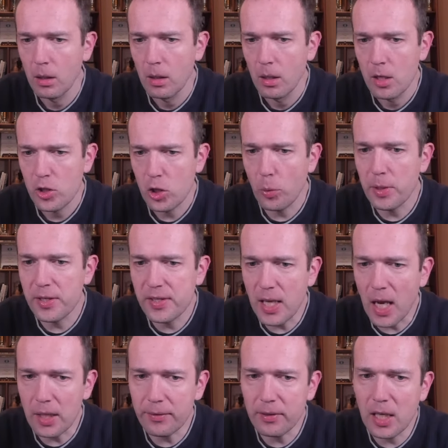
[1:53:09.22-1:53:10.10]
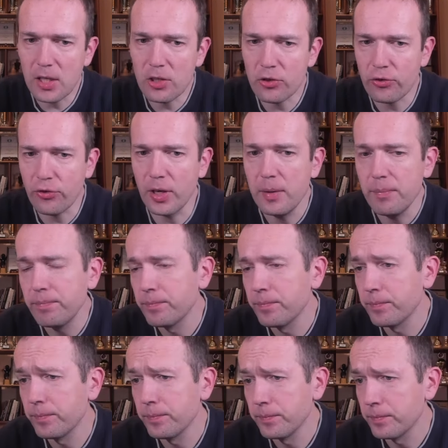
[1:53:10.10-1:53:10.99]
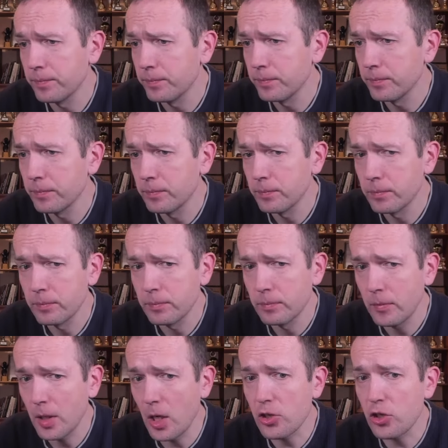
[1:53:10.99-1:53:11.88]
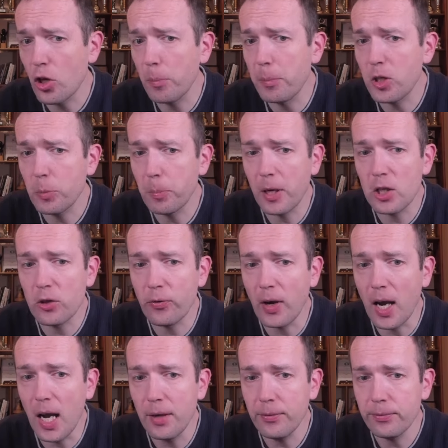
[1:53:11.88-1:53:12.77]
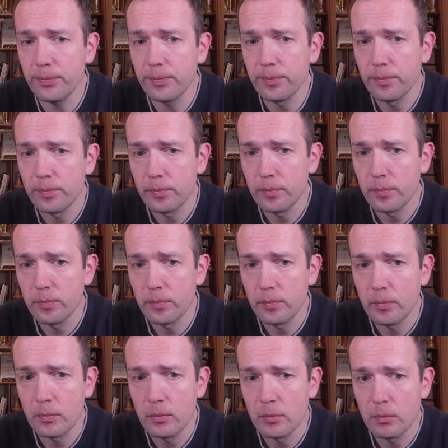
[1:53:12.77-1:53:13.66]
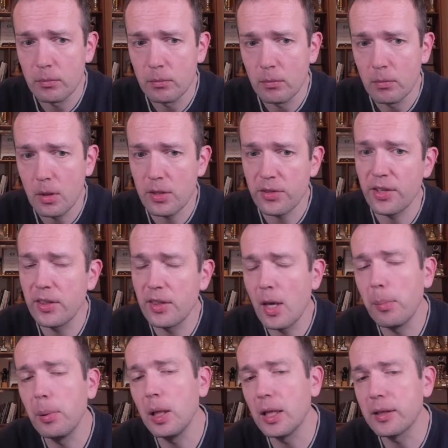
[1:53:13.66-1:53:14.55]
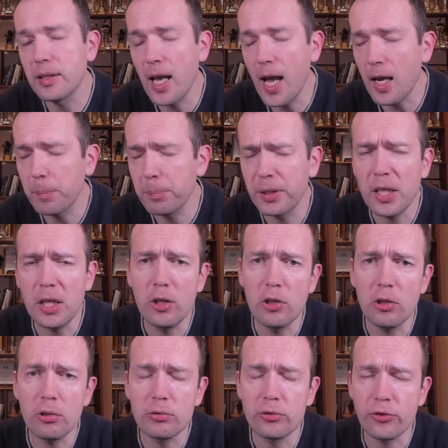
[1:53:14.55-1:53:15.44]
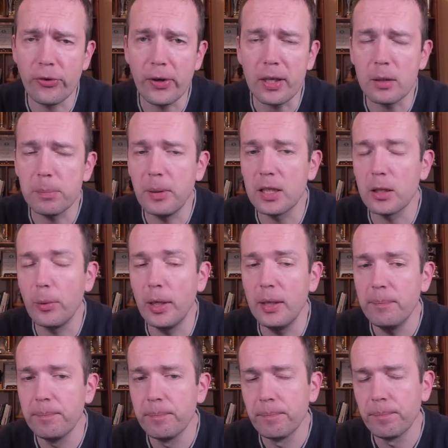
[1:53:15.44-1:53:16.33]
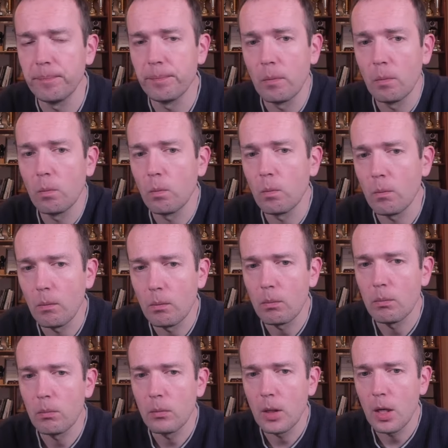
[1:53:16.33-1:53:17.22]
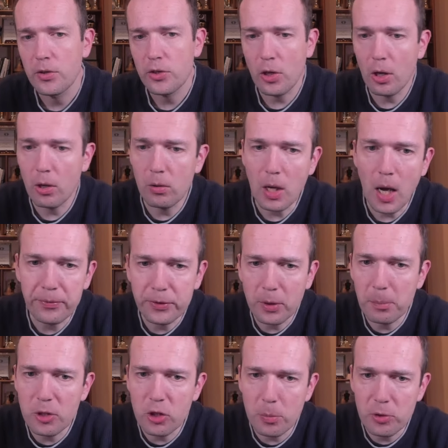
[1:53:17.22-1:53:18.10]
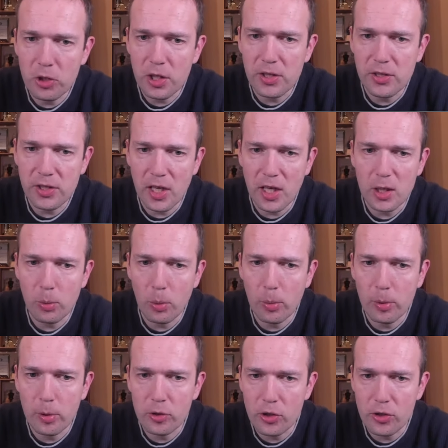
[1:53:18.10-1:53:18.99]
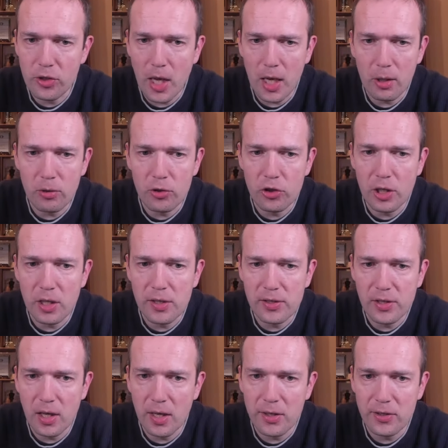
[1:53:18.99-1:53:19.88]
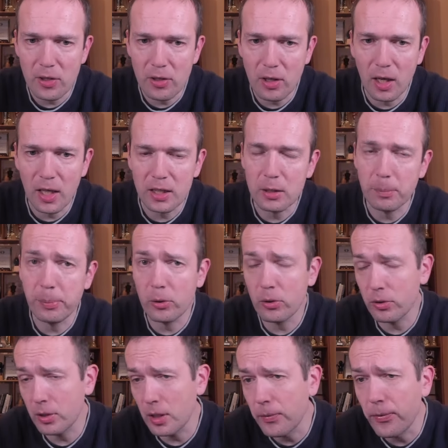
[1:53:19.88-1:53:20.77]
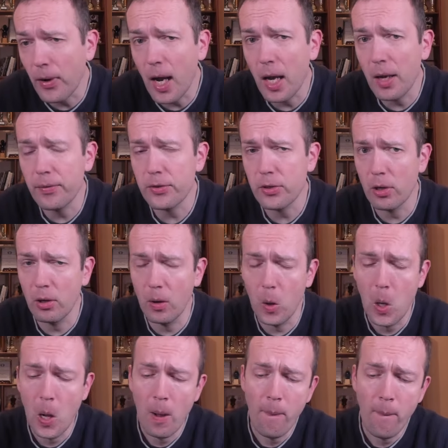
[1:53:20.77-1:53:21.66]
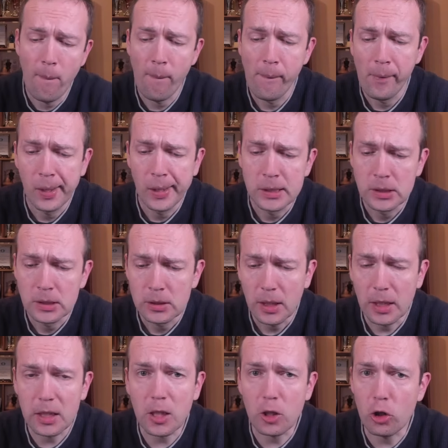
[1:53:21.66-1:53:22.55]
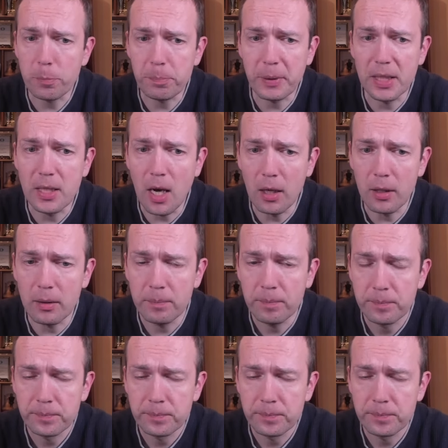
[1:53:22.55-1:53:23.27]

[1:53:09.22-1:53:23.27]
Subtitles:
So we start with h3, there's no bishop h5, this is a double attack, pretty known trick by the way. So after bishop g6, we will just take on g6 and collect the pawn on d5, so it cannot be done.